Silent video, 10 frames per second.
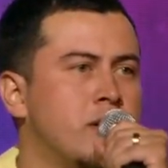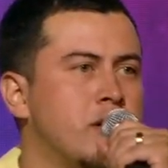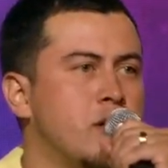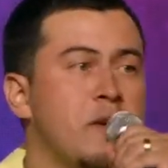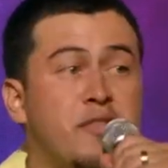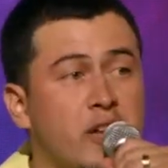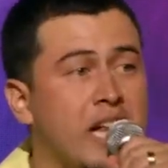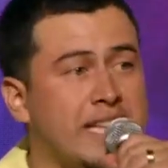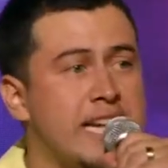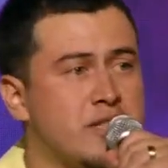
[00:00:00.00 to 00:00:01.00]
You may feel
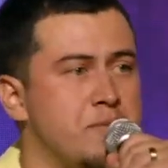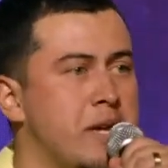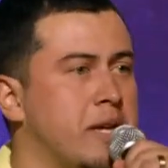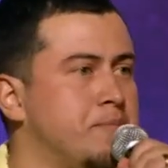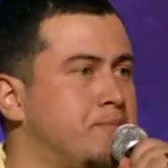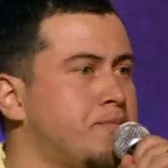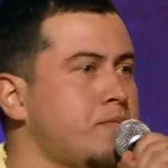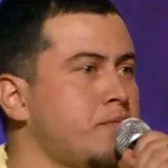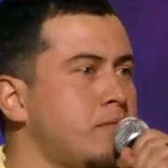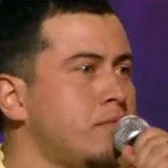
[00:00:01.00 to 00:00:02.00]
like, that's me.
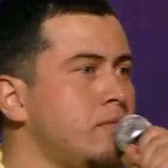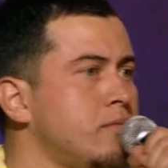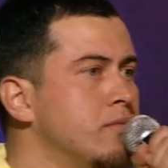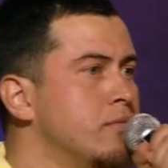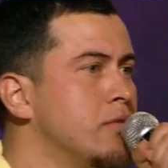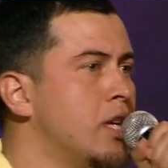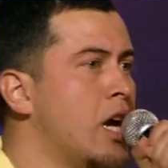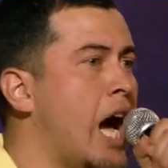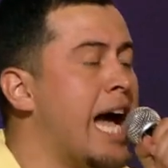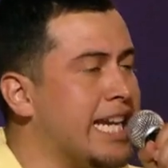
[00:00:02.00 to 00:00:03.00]

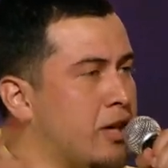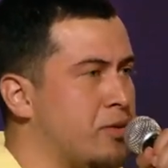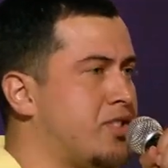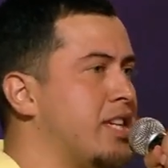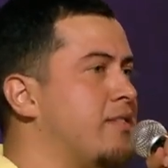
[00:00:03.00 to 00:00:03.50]
I need to receive